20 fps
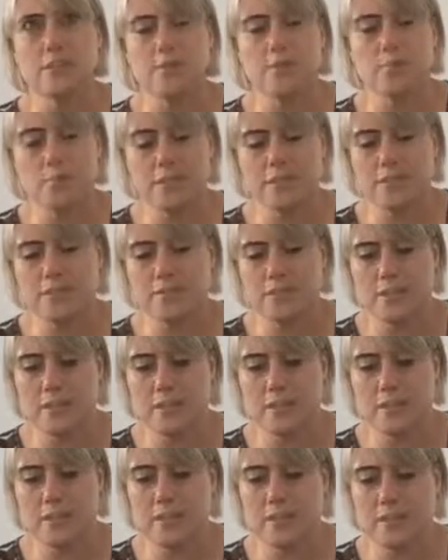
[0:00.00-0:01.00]
who give
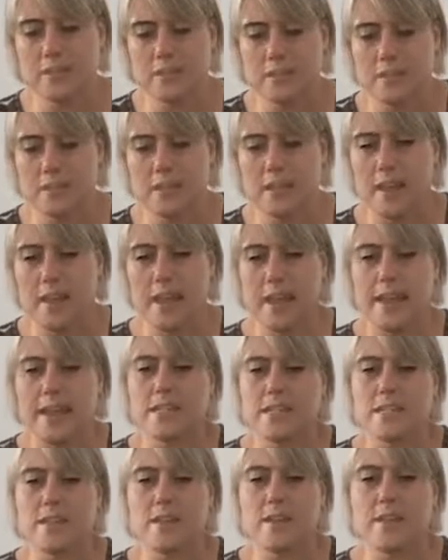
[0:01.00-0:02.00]
presentations.
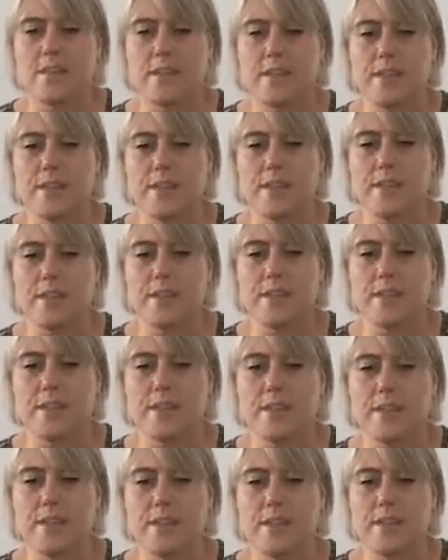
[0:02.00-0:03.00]
So I think I'm
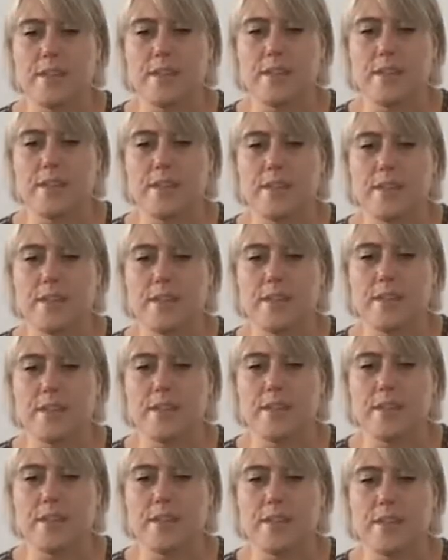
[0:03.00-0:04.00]
just going to draw
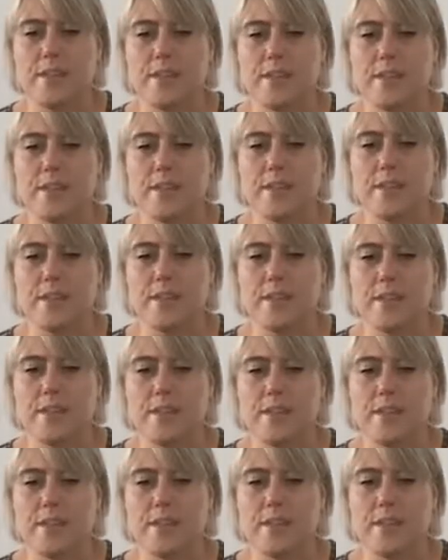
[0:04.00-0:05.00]
out two
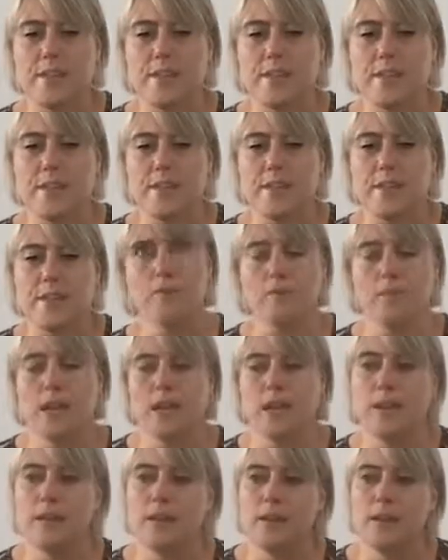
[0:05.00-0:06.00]
things that have really
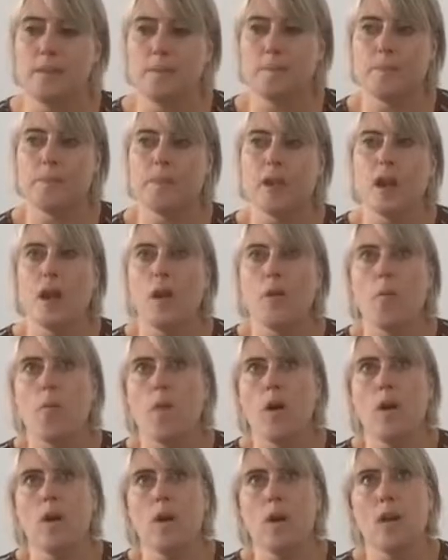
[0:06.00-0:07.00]
stayed with me.
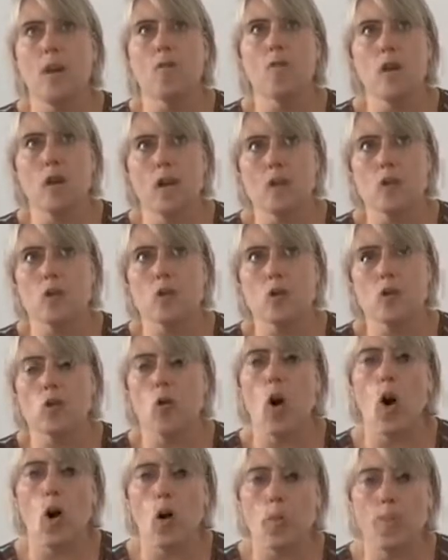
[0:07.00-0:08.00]
One, in
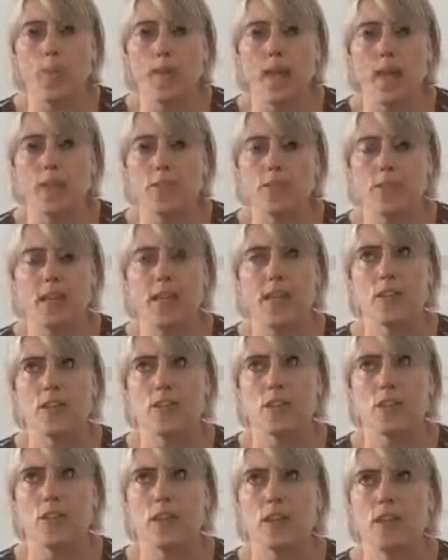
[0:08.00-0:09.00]
relation to open
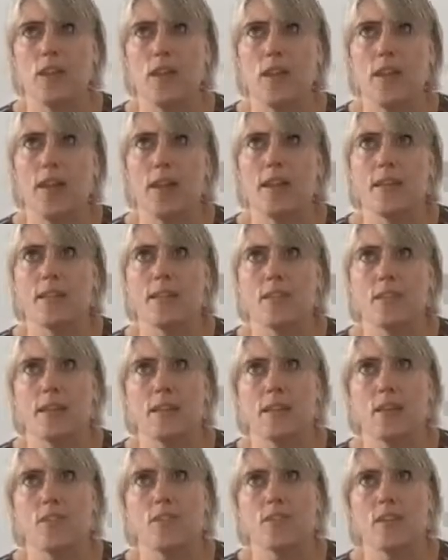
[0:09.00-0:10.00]
education, is
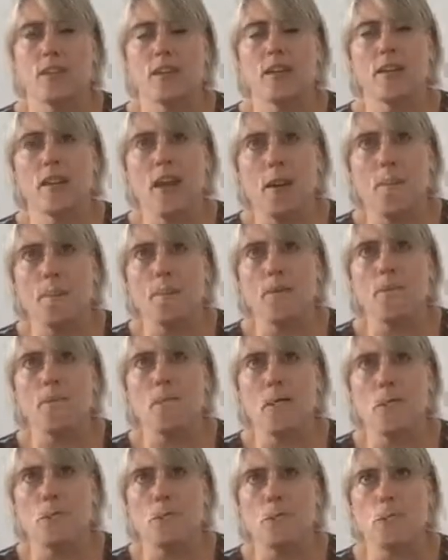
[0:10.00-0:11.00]
that I've seen a number
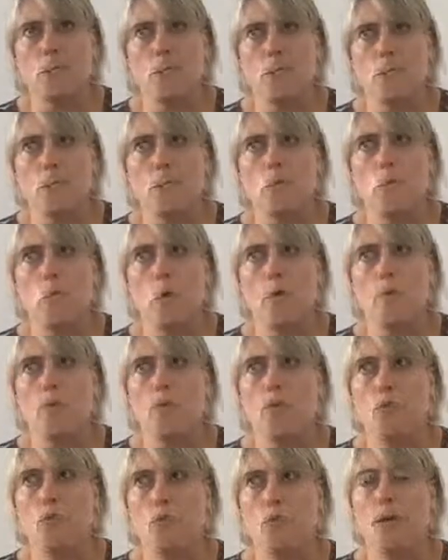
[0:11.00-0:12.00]
of sessions
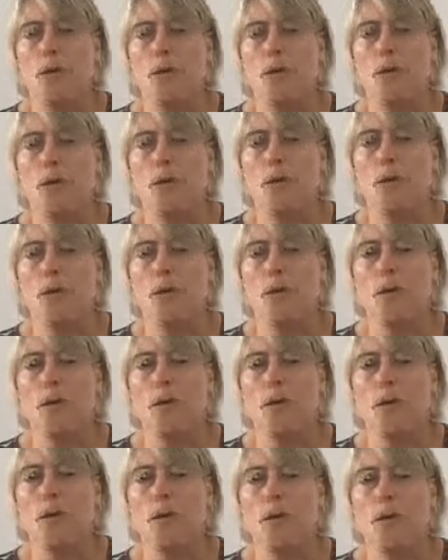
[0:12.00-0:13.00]
where we're talking
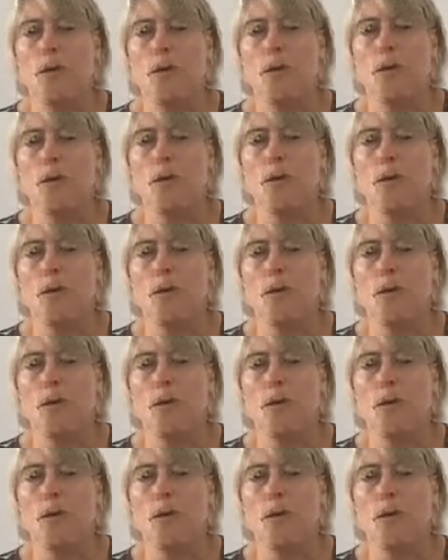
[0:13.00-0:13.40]
about